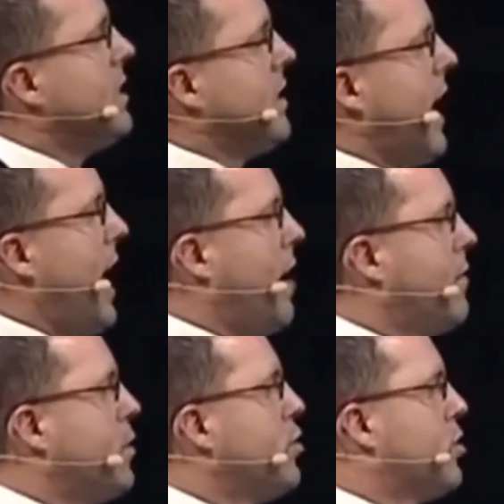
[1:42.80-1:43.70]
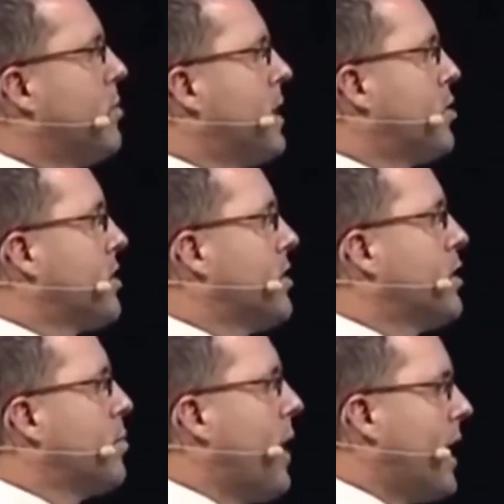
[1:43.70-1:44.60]
didn't have
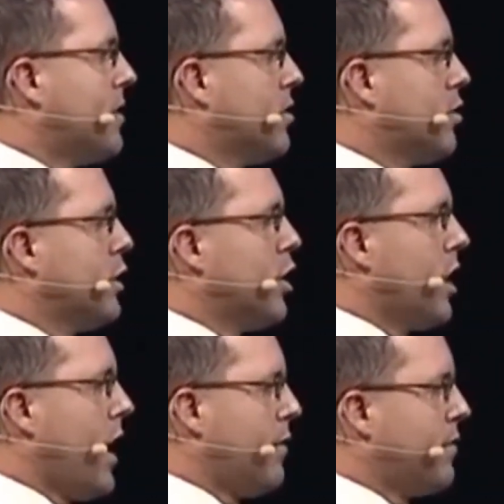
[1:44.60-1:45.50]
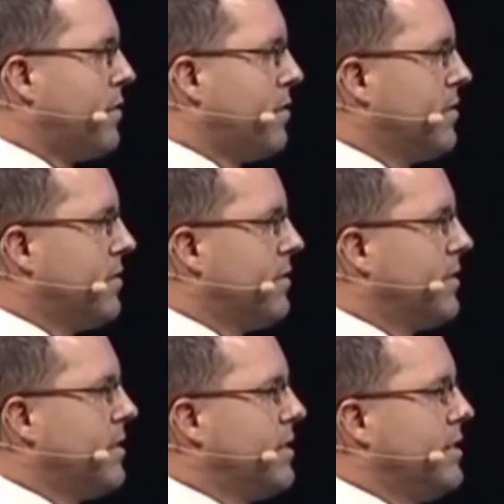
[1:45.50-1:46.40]
nutraMetrix in your practice or in your life?
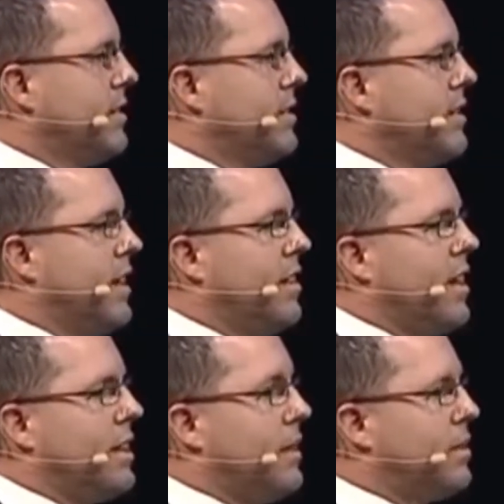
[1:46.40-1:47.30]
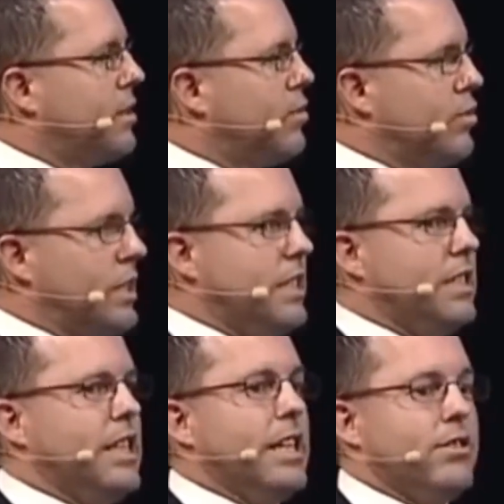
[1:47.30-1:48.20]
And I thought that was a
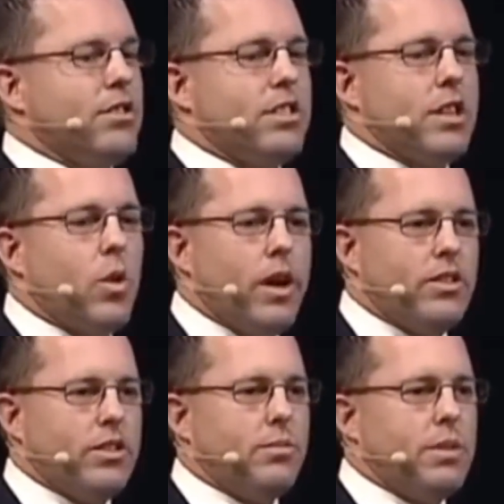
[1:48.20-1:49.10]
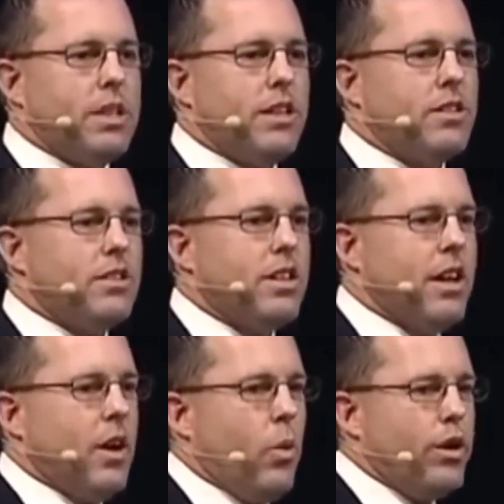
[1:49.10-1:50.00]
really interesting question because
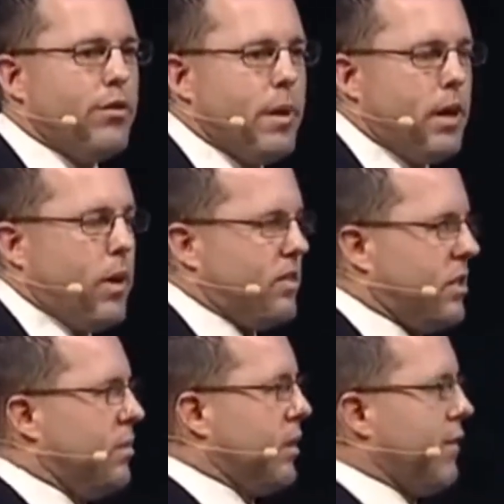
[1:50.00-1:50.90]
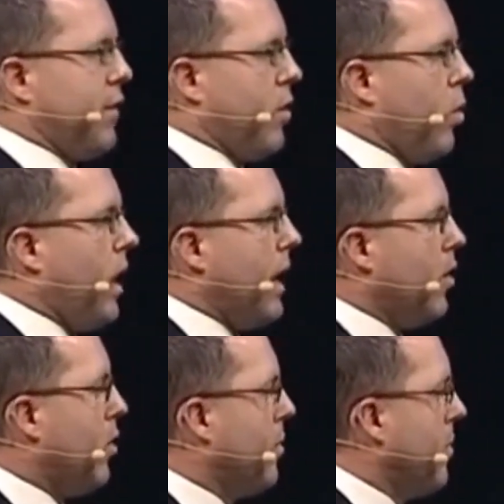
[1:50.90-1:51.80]
when you've been around something for a
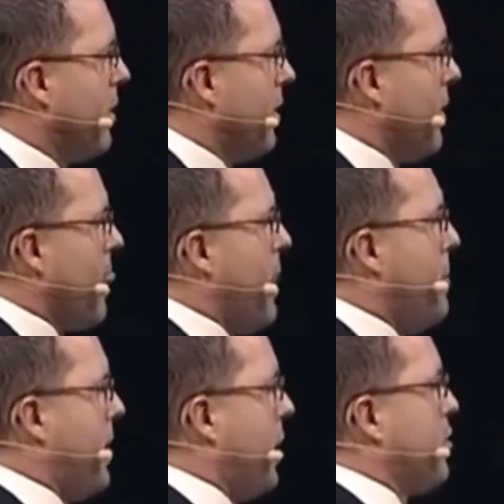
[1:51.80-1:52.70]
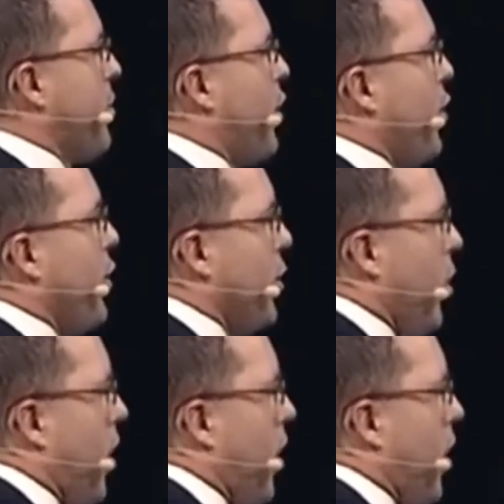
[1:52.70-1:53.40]
while, it becomes part of who